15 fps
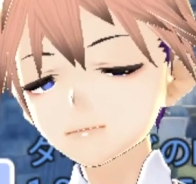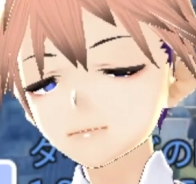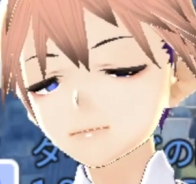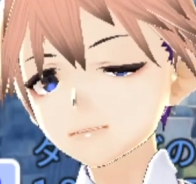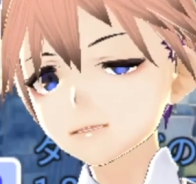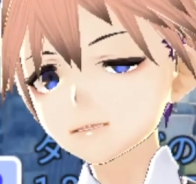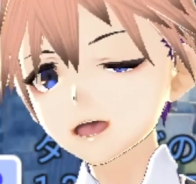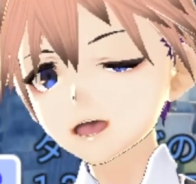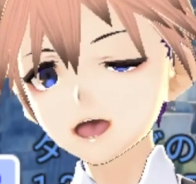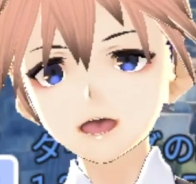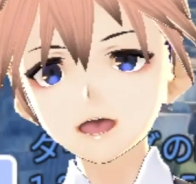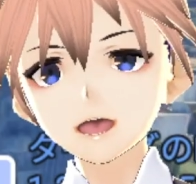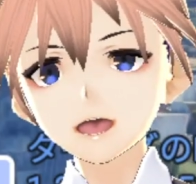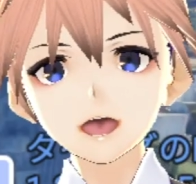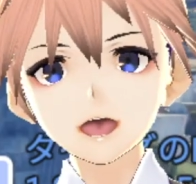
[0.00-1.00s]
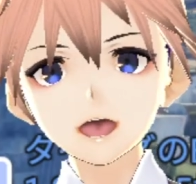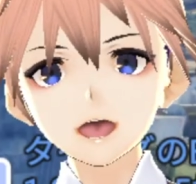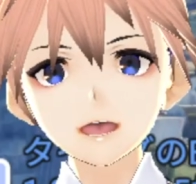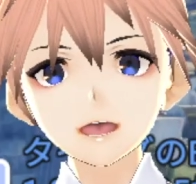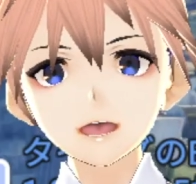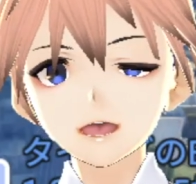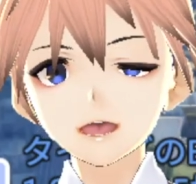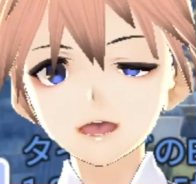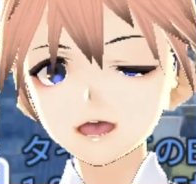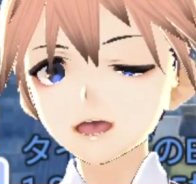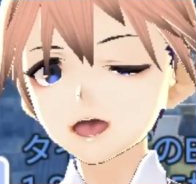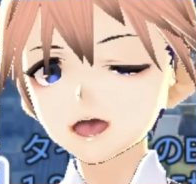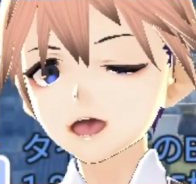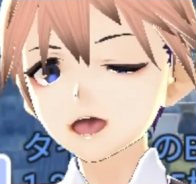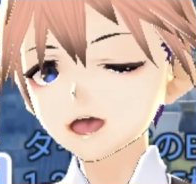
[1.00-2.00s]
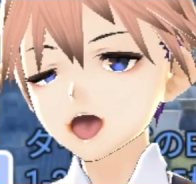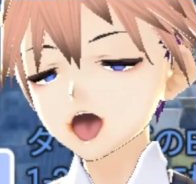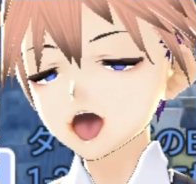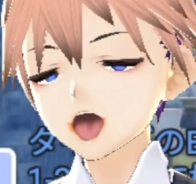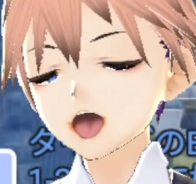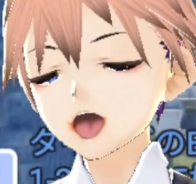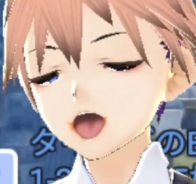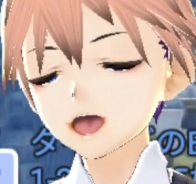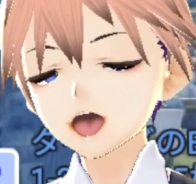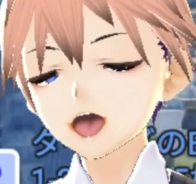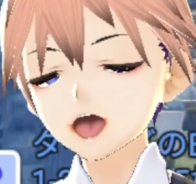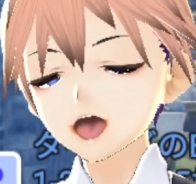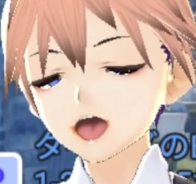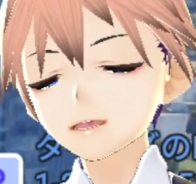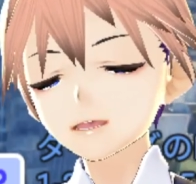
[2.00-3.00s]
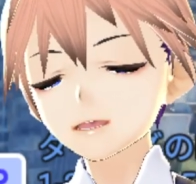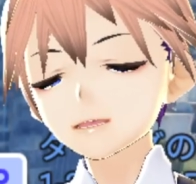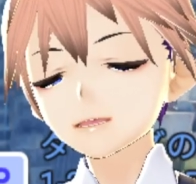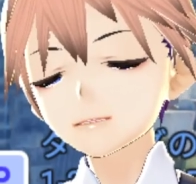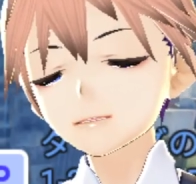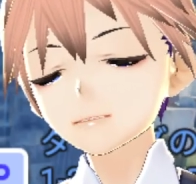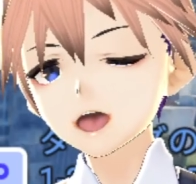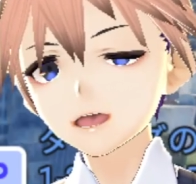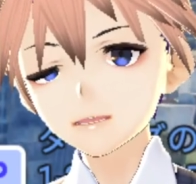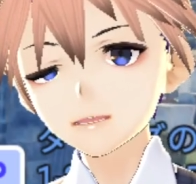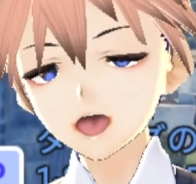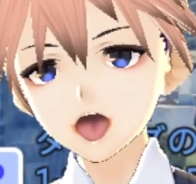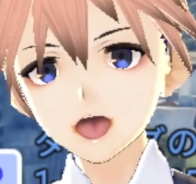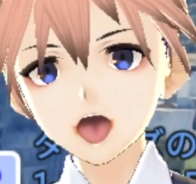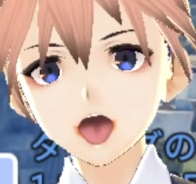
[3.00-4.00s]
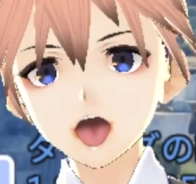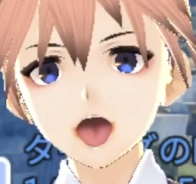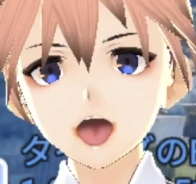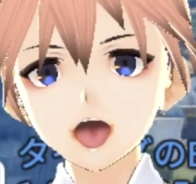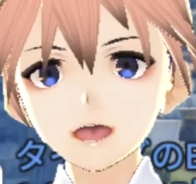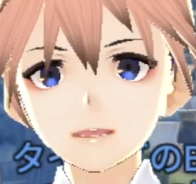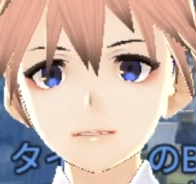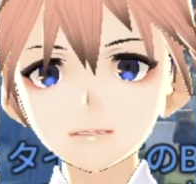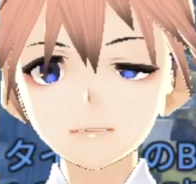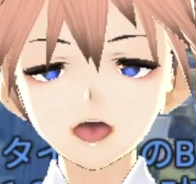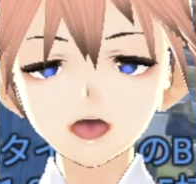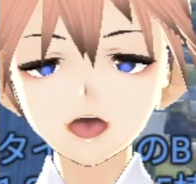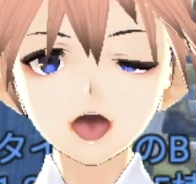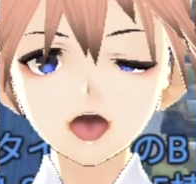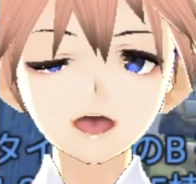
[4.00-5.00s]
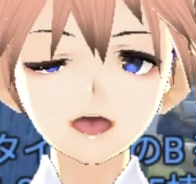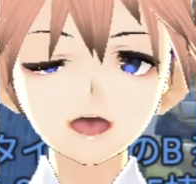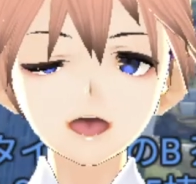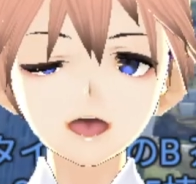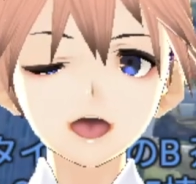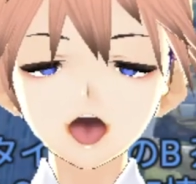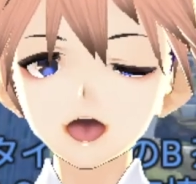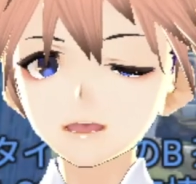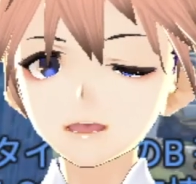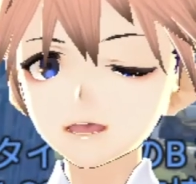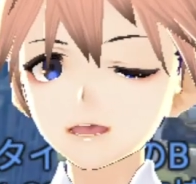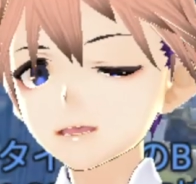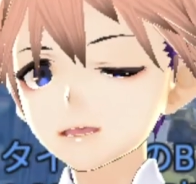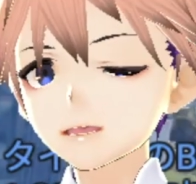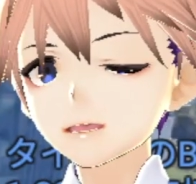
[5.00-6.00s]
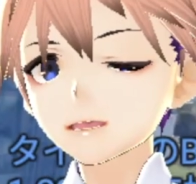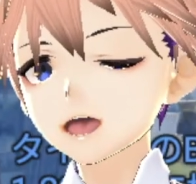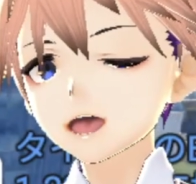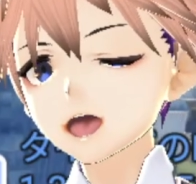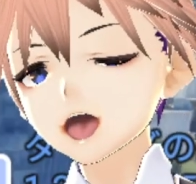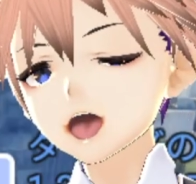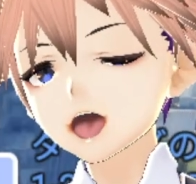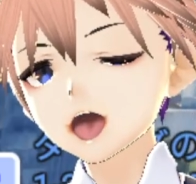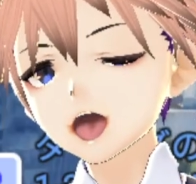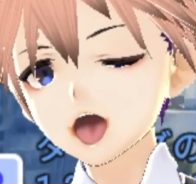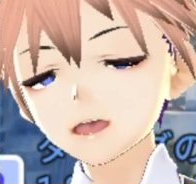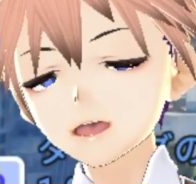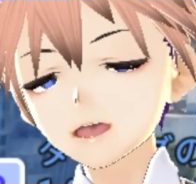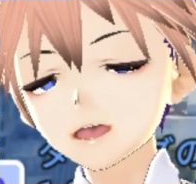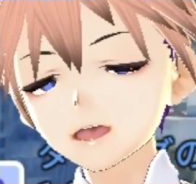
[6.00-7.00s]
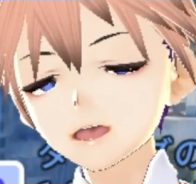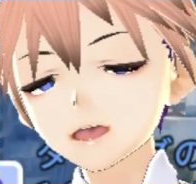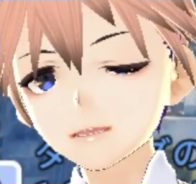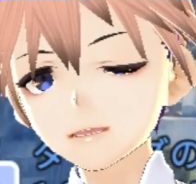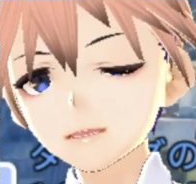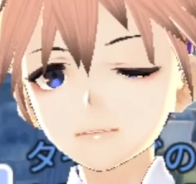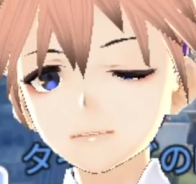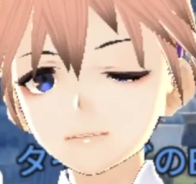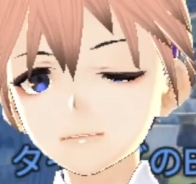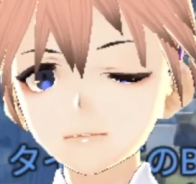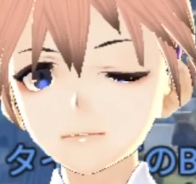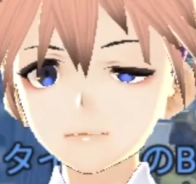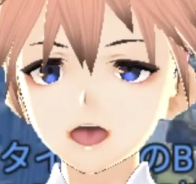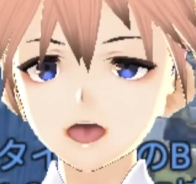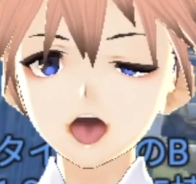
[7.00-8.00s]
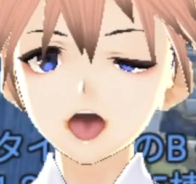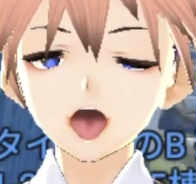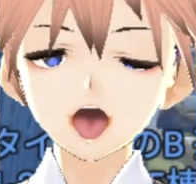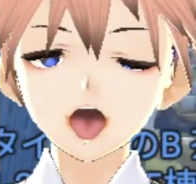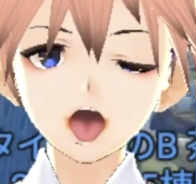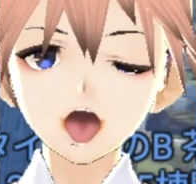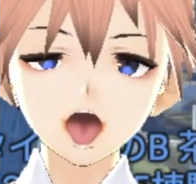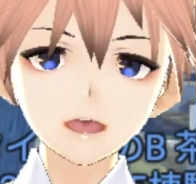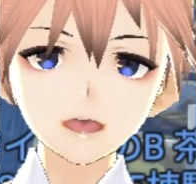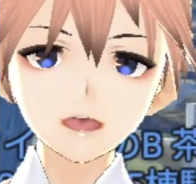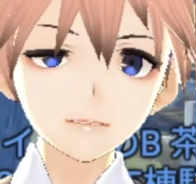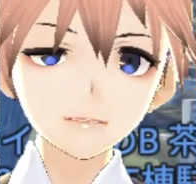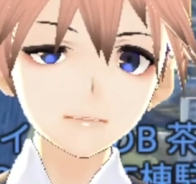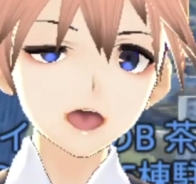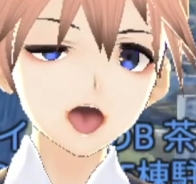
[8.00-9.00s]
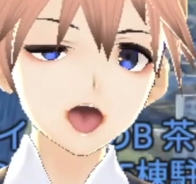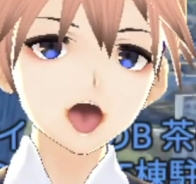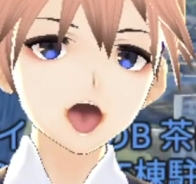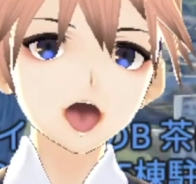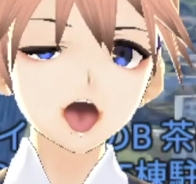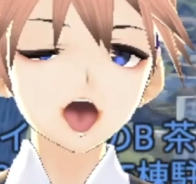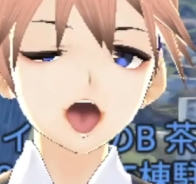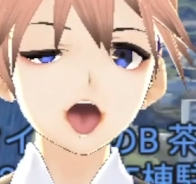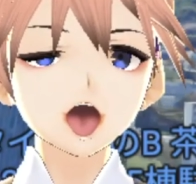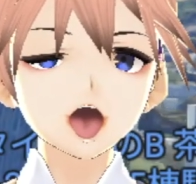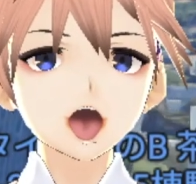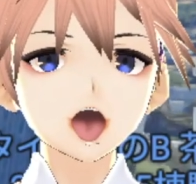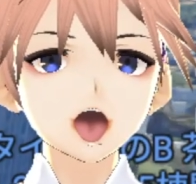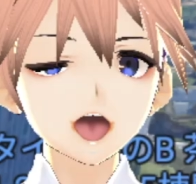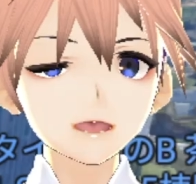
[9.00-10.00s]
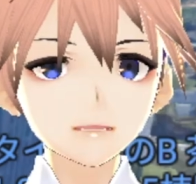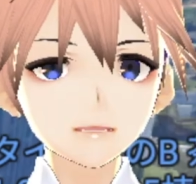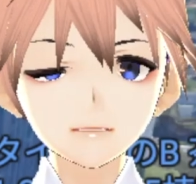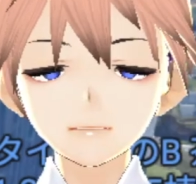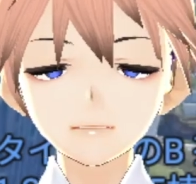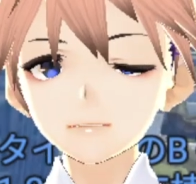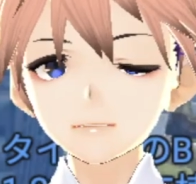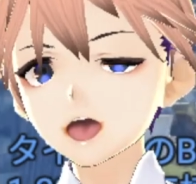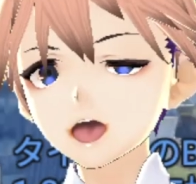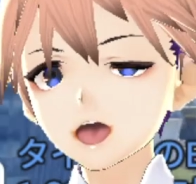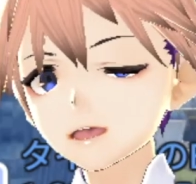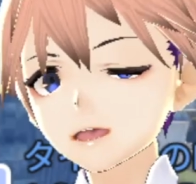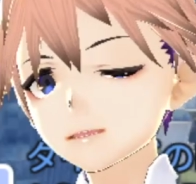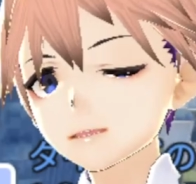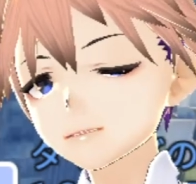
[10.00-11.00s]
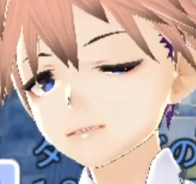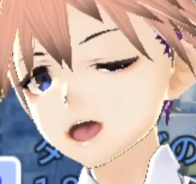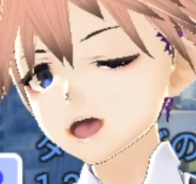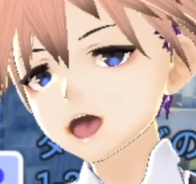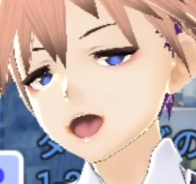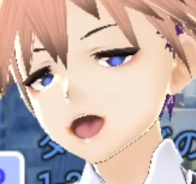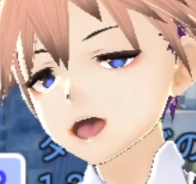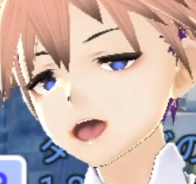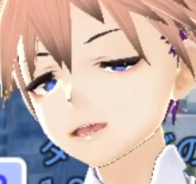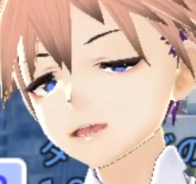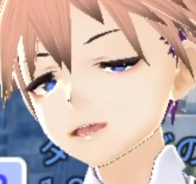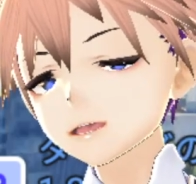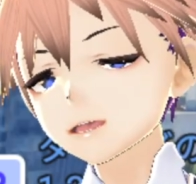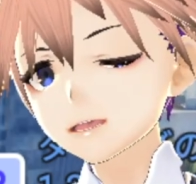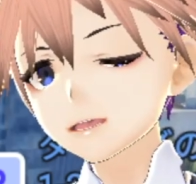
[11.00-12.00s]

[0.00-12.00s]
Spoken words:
Sakai City Big Bang is a place where children can learn through play and where adults can feel young again.